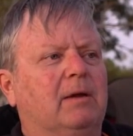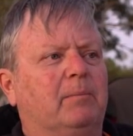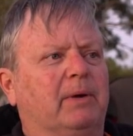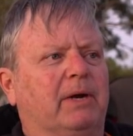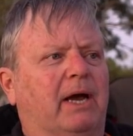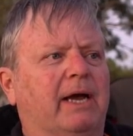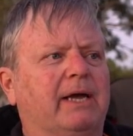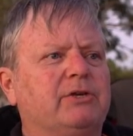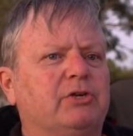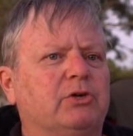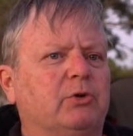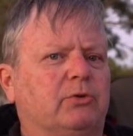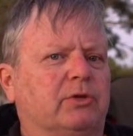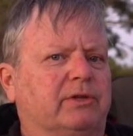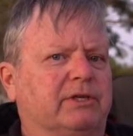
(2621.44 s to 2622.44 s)
But I
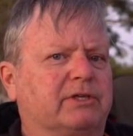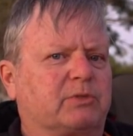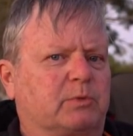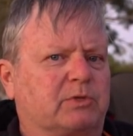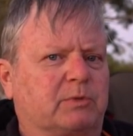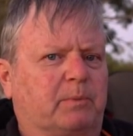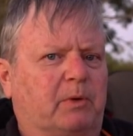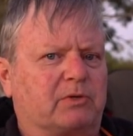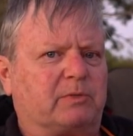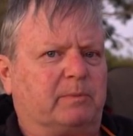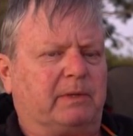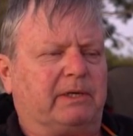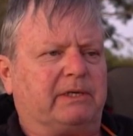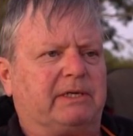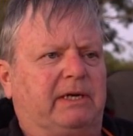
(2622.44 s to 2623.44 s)
knew that this was a
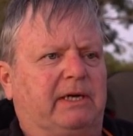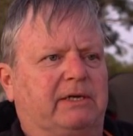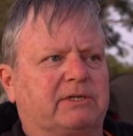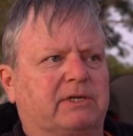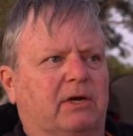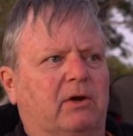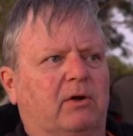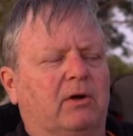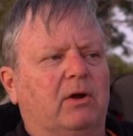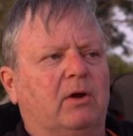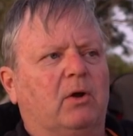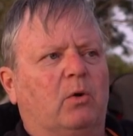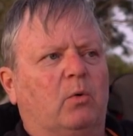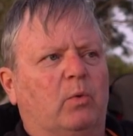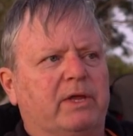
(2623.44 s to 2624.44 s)
possibility. So
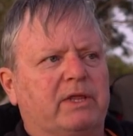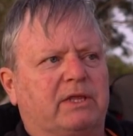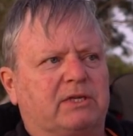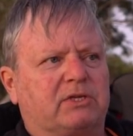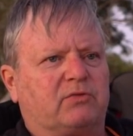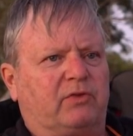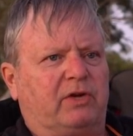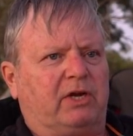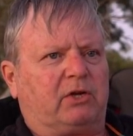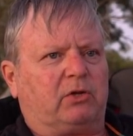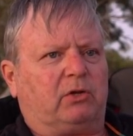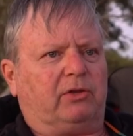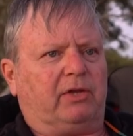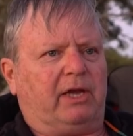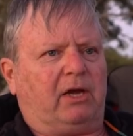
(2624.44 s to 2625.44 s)
with this
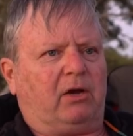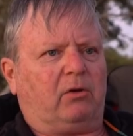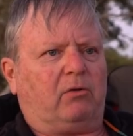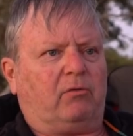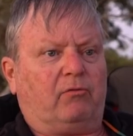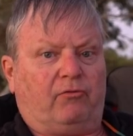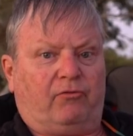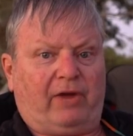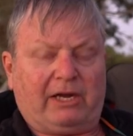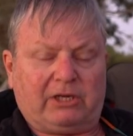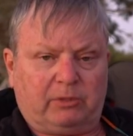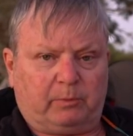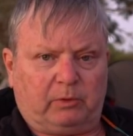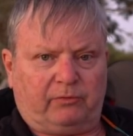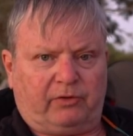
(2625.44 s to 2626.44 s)
vehicle now,
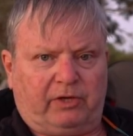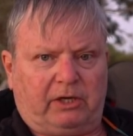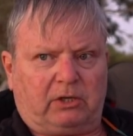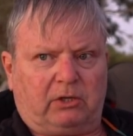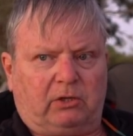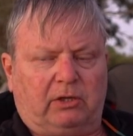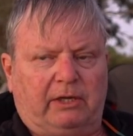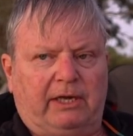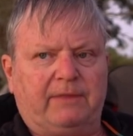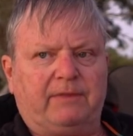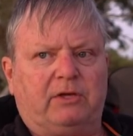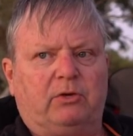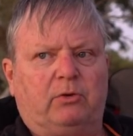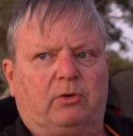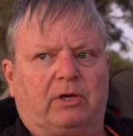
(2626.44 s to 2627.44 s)
valuable vehicle in
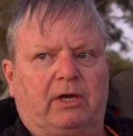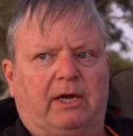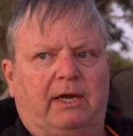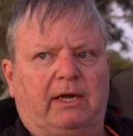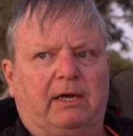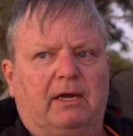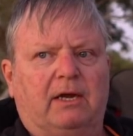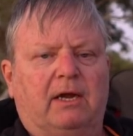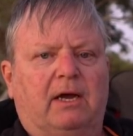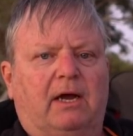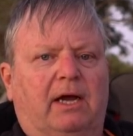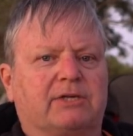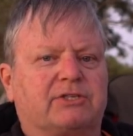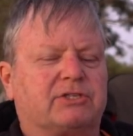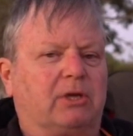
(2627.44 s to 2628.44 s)
the UK,
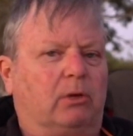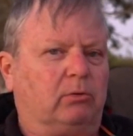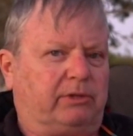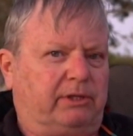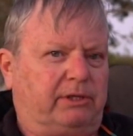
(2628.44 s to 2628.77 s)
I sold